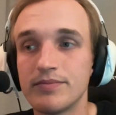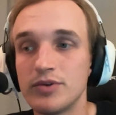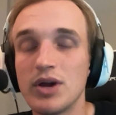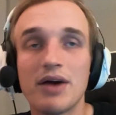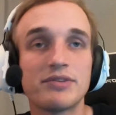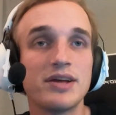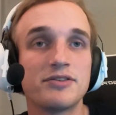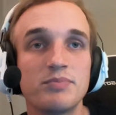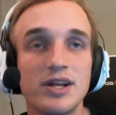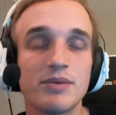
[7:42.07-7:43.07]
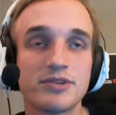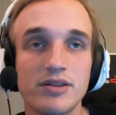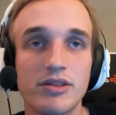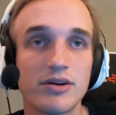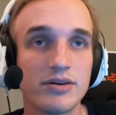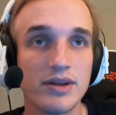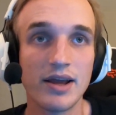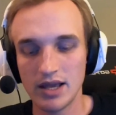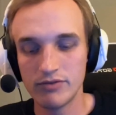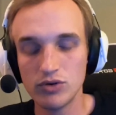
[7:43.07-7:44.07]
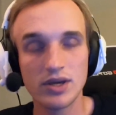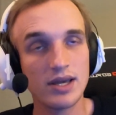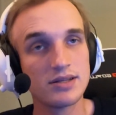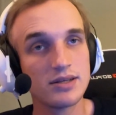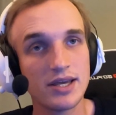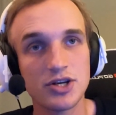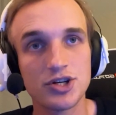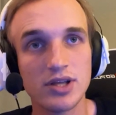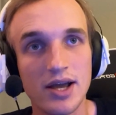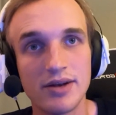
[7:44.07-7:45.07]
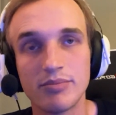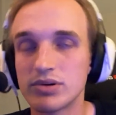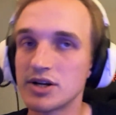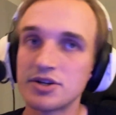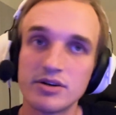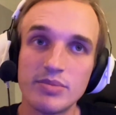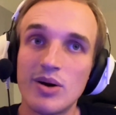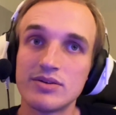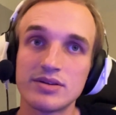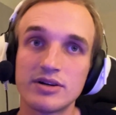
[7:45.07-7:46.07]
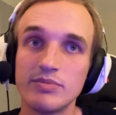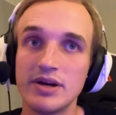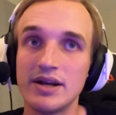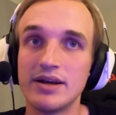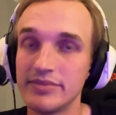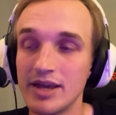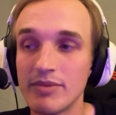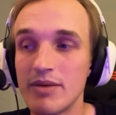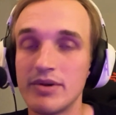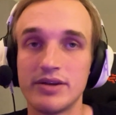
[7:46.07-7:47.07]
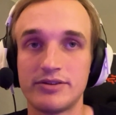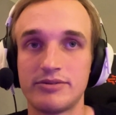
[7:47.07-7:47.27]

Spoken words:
you have to hit speed ups on the third ding. If you can get to the kitchen line, pressure your opponents a little bit, they might miss.